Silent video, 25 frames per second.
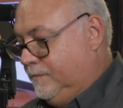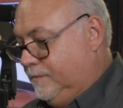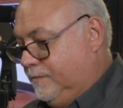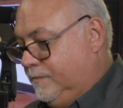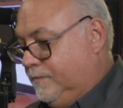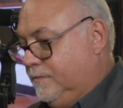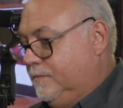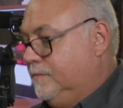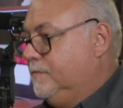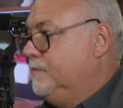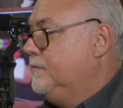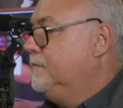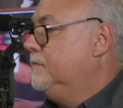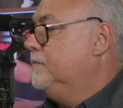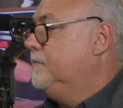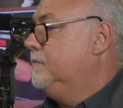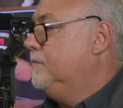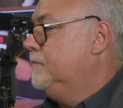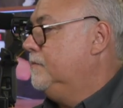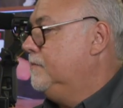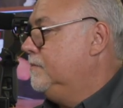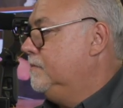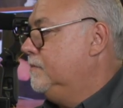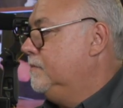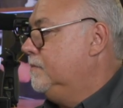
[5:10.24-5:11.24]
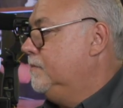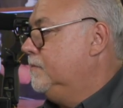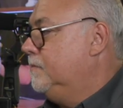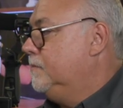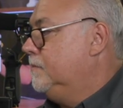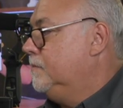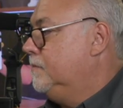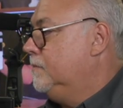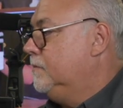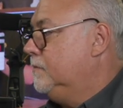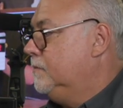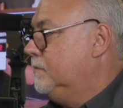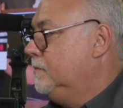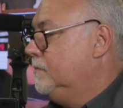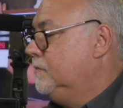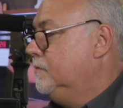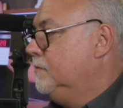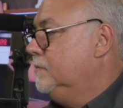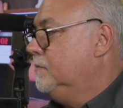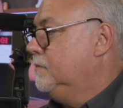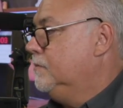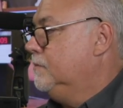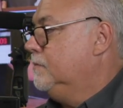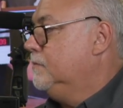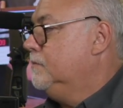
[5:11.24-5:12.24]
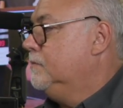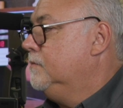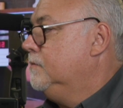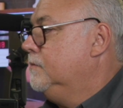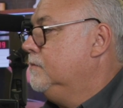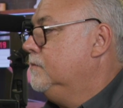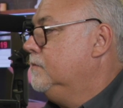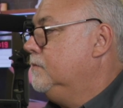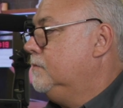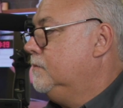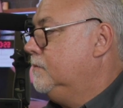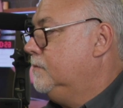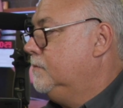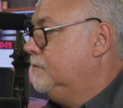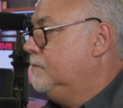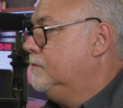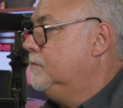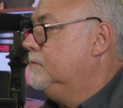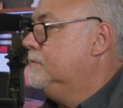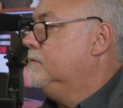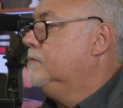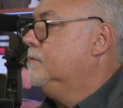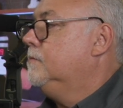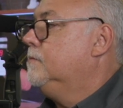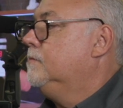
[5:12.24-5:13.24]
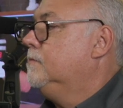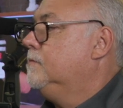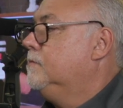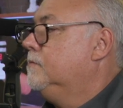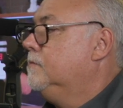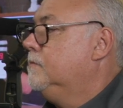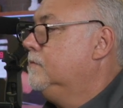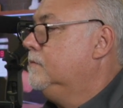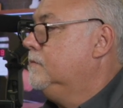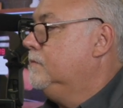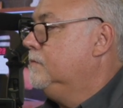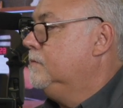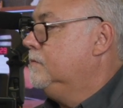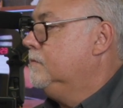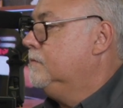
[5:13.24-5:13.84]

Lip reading: [no speech]